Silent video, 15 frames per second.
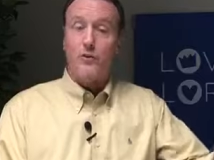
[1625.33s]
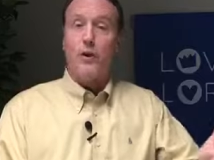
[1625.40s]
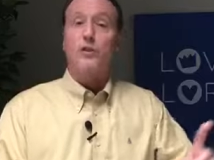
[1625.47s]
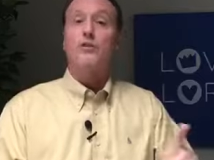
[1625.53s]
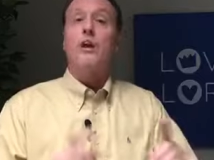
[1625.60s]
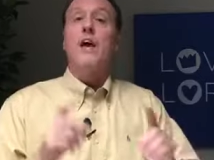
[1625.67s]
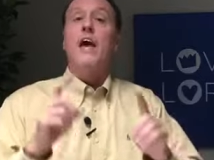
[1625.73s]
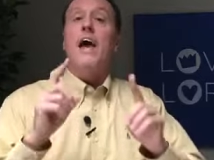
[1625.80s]

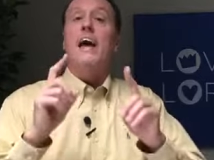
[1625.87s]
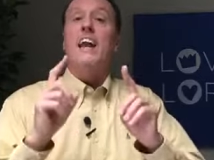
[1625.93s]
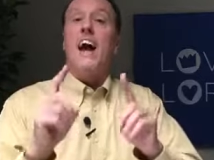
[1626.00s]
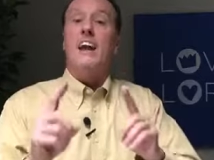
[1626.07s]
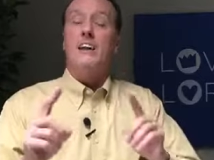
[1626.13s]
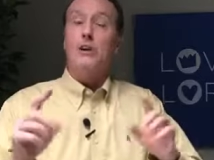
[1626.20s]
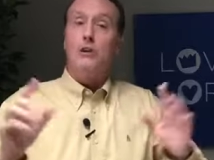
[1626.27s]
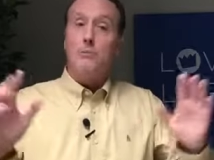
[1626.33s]
first, and
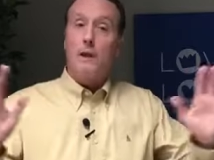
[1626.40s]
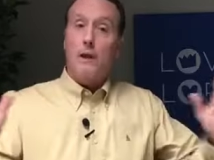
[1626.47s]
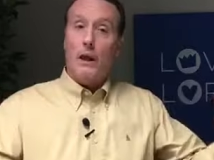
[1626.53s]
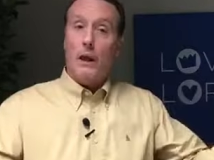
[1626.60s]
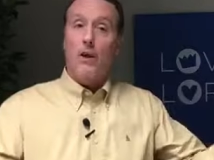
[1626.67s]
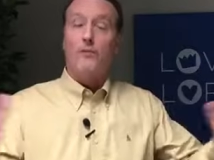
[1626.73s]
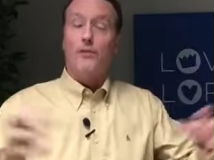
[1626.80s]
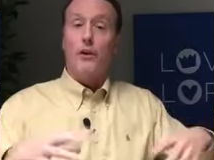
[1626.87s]
I need to be
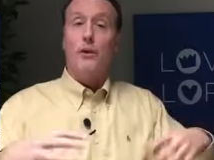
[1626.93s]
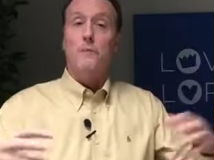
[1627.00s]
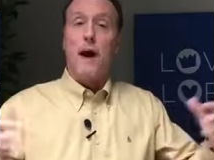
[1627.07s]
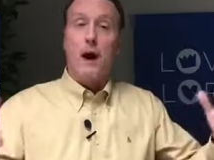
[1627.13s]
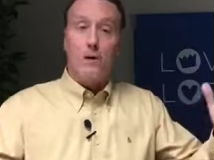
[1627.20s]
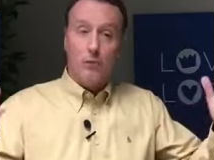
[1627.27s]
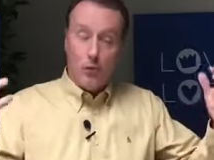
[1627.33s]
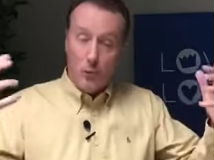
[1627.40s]
careful
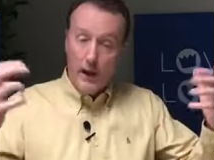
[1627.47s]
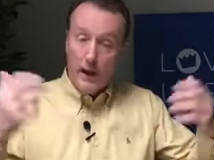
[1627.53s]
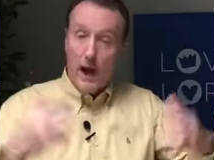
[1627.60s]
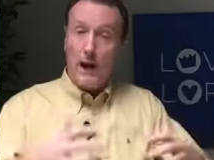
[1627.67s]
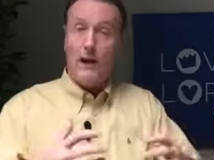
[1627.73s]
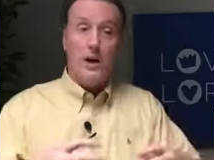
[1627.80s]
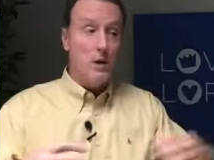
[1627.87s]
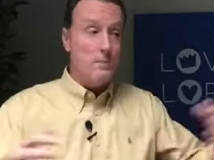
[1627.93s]
about the way
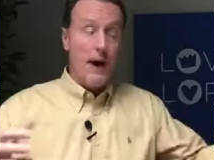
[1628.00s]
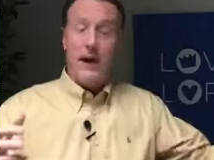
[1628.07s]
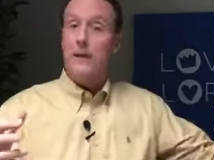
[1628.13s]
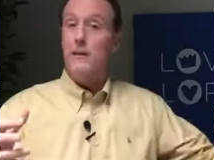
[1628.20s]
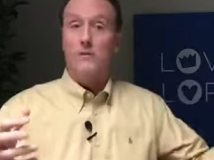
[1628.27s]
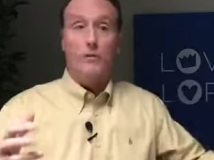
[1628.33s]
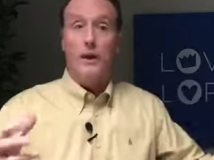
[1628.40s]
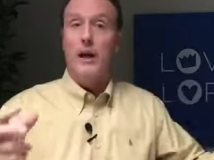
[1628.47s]
I come at
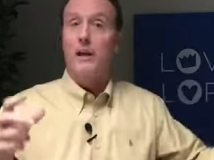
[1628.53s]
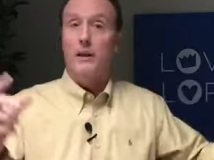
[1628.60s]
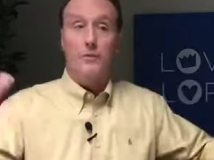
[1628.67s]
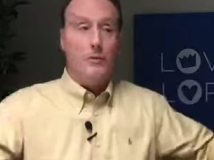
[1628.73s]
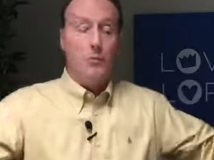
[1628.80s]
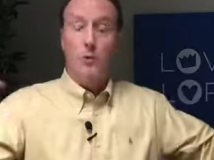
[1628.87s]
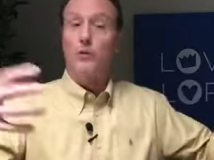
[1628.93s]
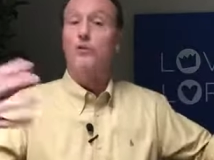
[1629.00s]
it, and
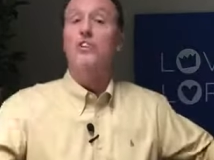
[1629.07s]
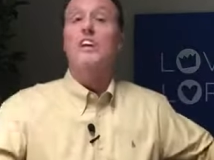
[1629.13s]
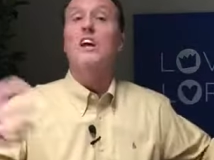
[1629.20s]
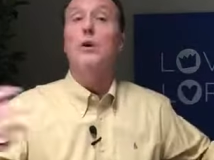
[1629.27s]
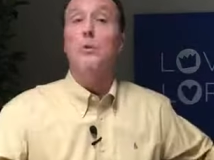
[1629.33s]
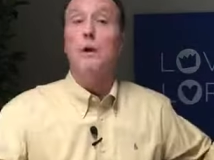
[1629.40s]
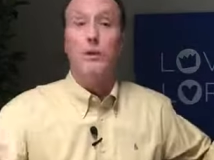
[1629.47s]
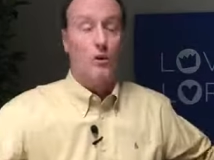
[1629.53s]
then we'll
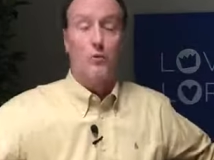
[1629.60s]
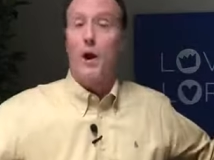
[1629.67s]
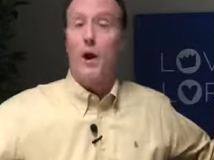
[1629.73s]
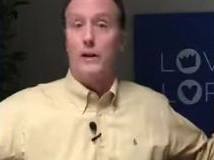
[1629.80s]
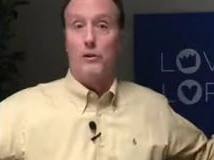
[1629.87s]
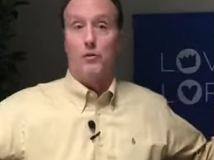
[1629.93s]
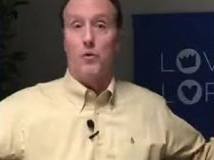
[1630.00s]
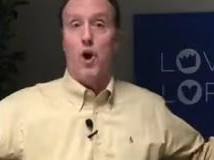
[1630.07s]
deal with the
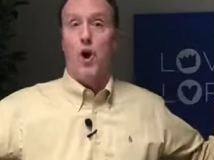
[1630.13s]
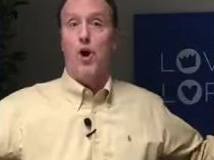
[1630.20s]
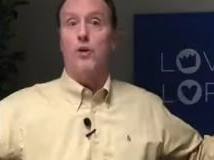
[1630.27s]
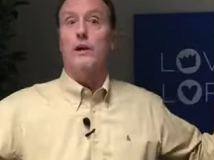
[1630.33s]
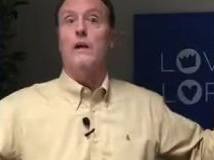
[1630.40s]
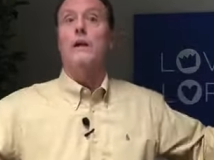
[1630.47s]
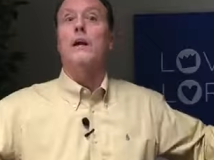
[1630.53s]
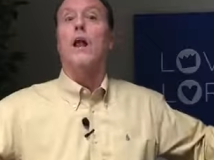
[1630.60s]
right and
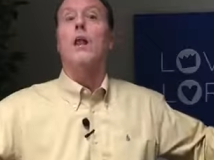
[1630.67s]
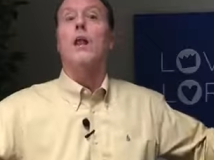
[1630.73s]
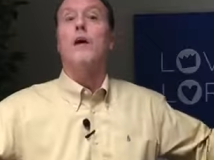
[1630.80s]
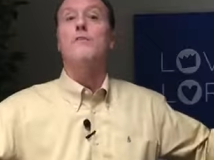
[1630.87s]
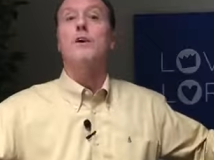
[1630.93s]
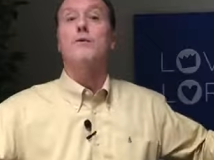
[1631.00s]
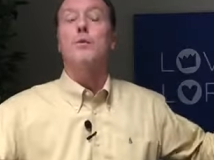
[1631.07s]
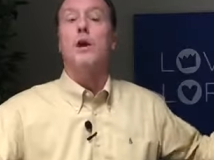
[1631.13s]
wrong in a
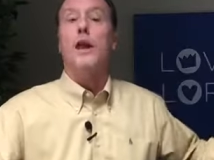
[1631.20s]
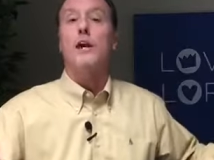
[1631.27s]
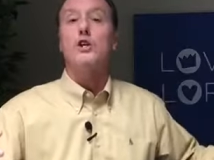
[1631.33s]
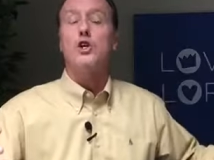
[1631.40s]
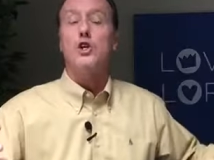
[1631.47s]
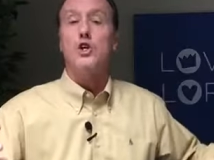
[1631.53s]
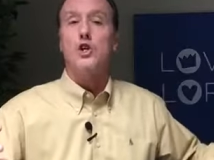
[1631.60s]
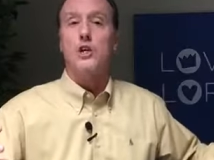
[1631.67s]
loving
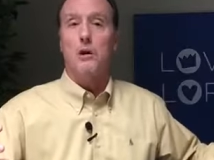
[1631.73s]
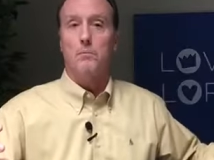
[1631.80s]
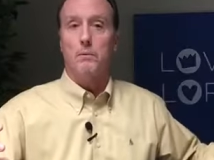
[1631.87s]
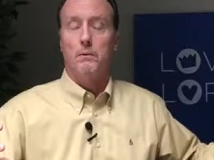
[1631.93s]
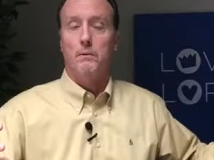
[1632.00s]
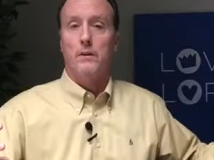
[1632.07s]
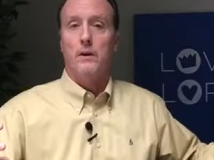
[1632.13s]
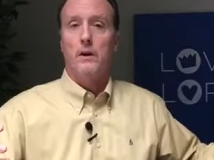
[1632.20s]
relationship,
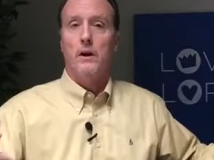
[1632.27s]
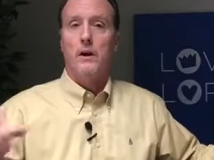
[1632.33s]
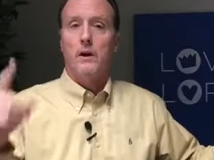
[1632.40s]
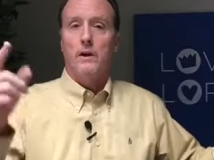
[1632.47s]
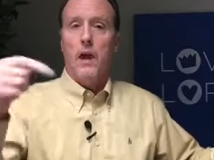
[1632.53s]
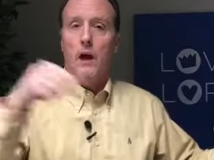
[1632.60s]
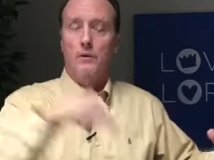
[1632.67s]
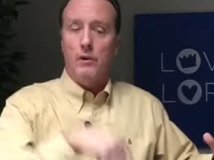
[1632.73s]

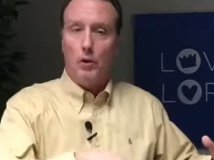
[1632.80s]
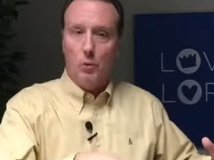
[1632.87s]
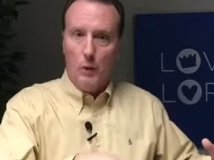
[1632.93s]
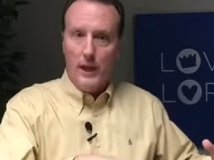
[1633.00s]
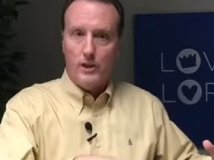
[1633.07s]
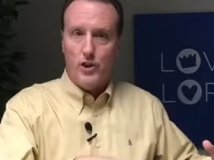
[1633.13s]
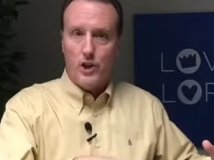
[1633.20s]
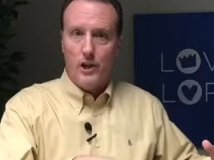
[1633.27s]
not with a
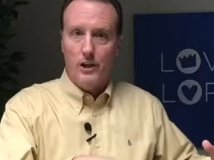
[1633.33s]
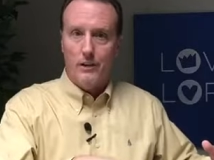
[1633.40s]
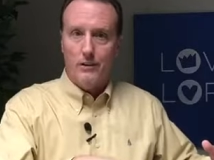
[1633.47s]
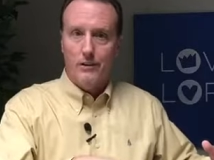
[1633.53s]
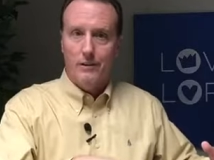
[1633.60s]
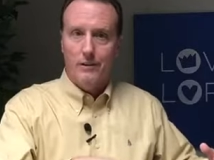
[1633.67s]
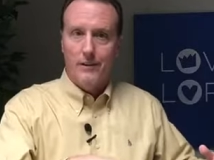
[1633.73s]
wedge in it.